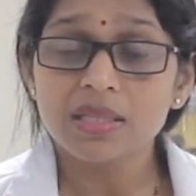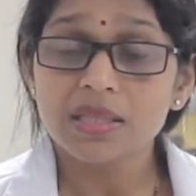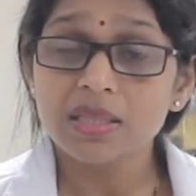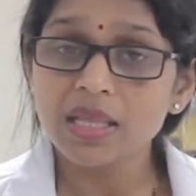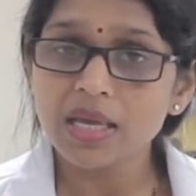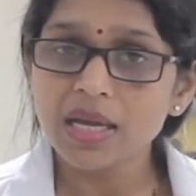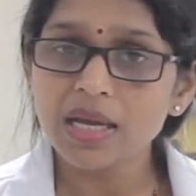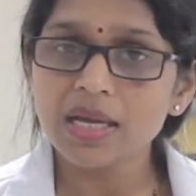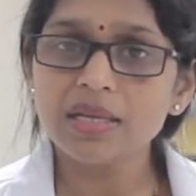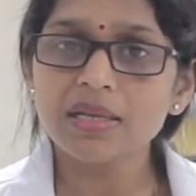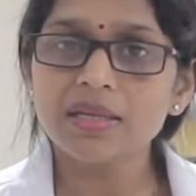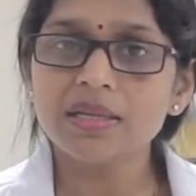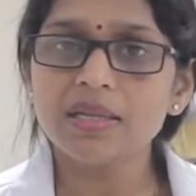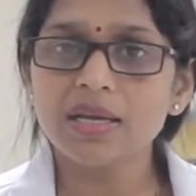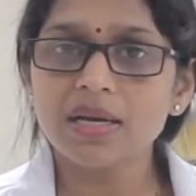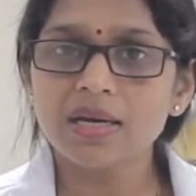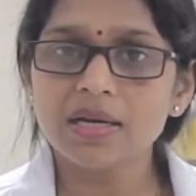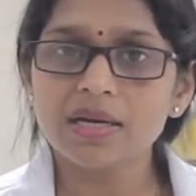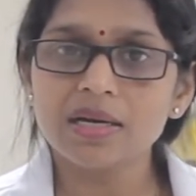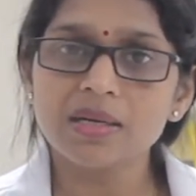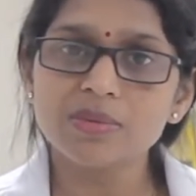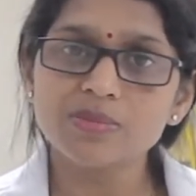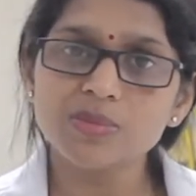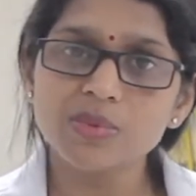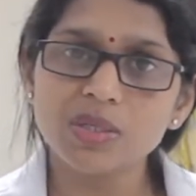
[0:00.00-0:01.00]
then there
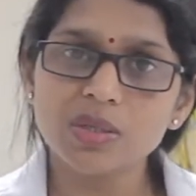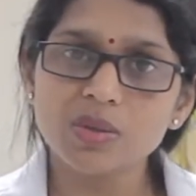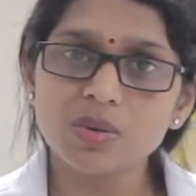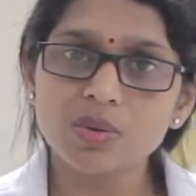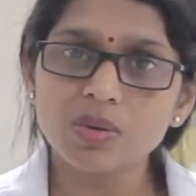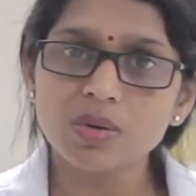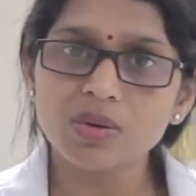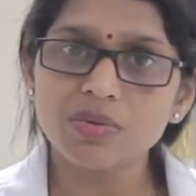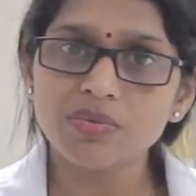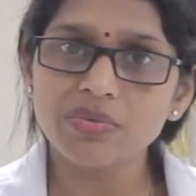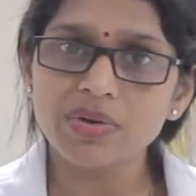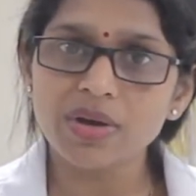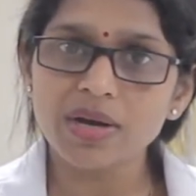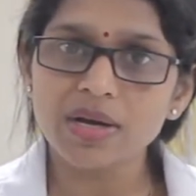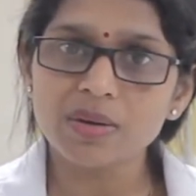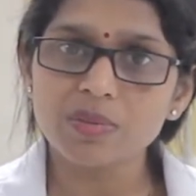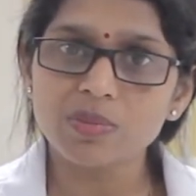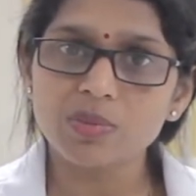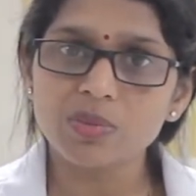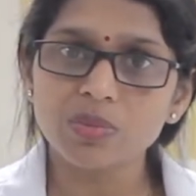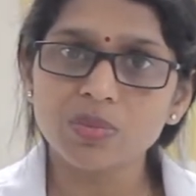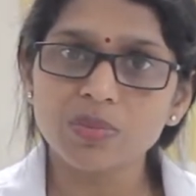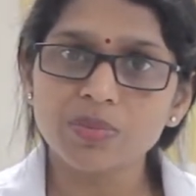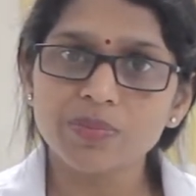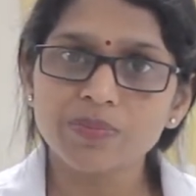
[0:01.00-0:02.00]
comes a role of
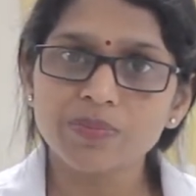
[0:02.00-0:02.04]
ECMO.